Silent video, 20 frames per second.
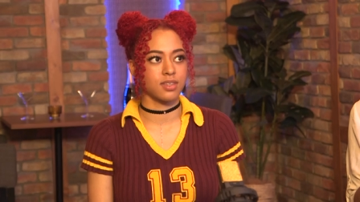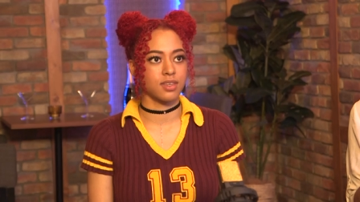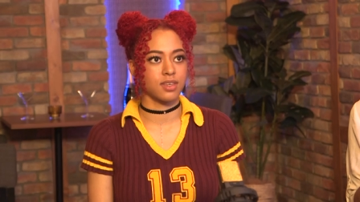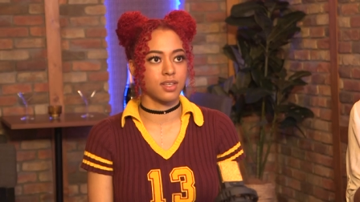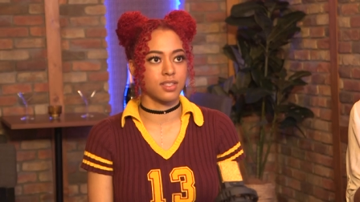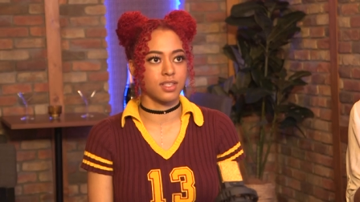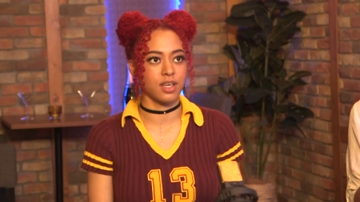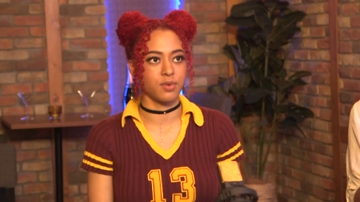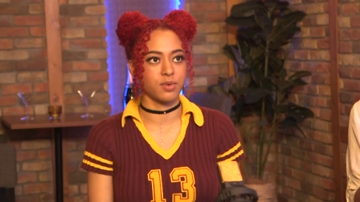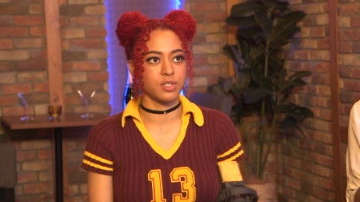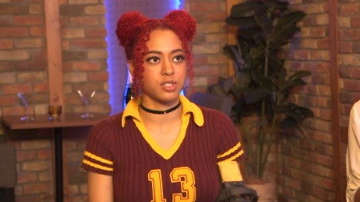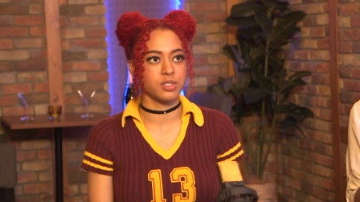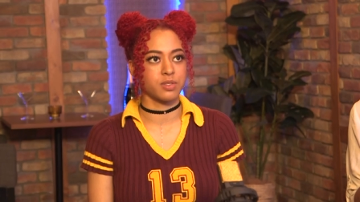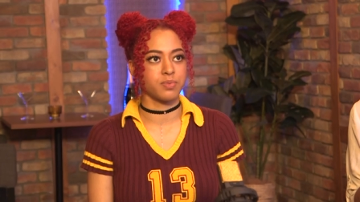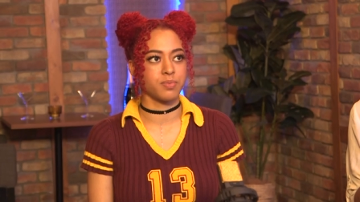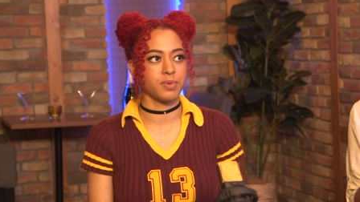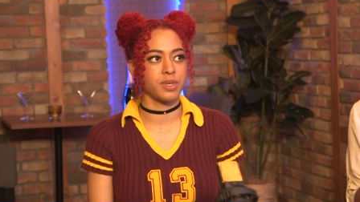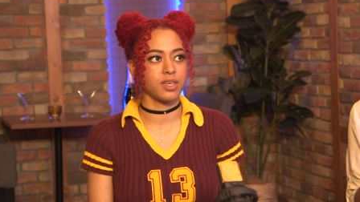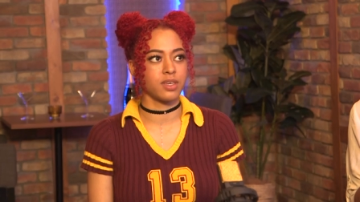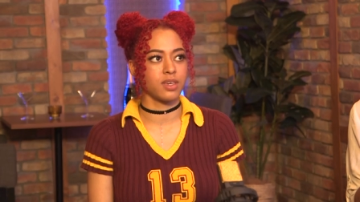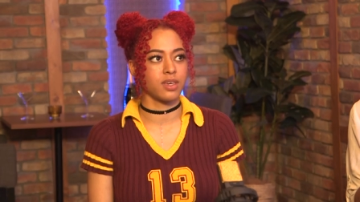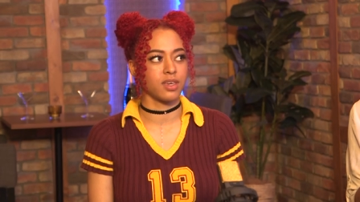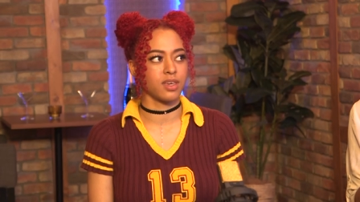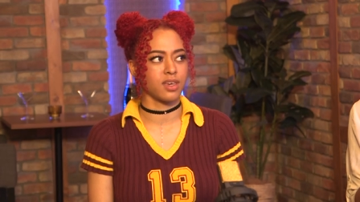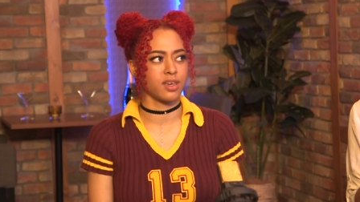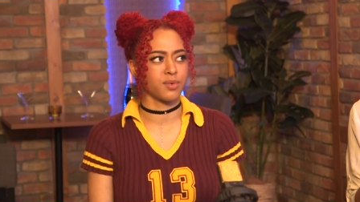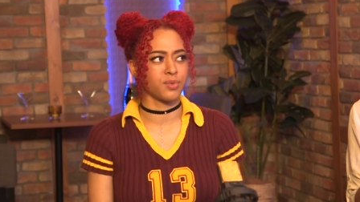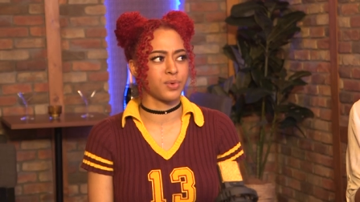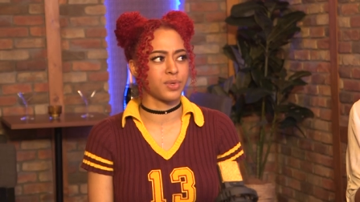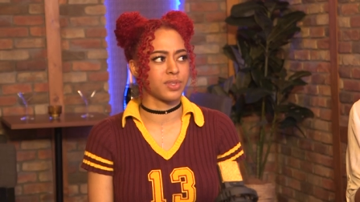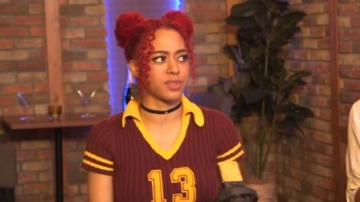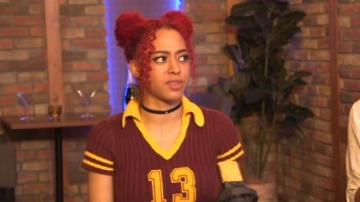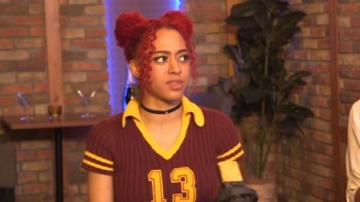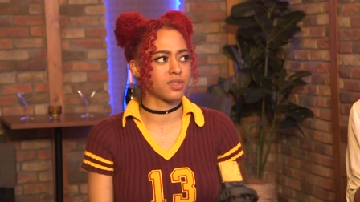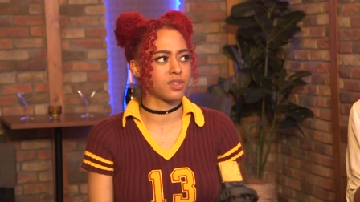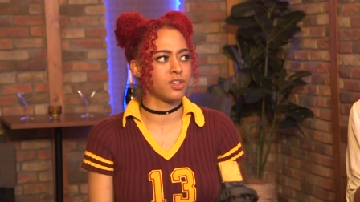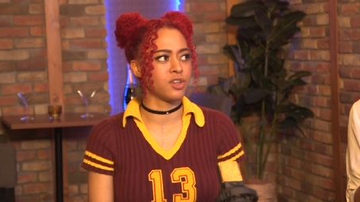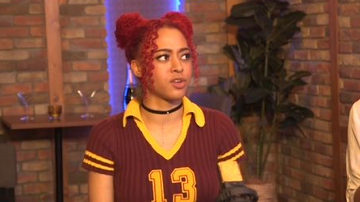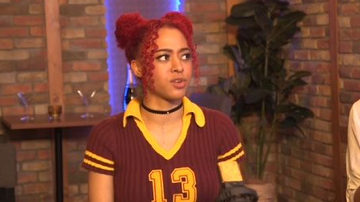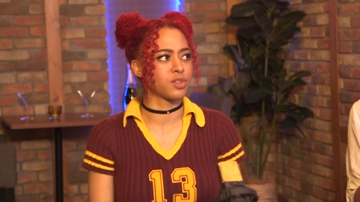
because I was speaking it with, you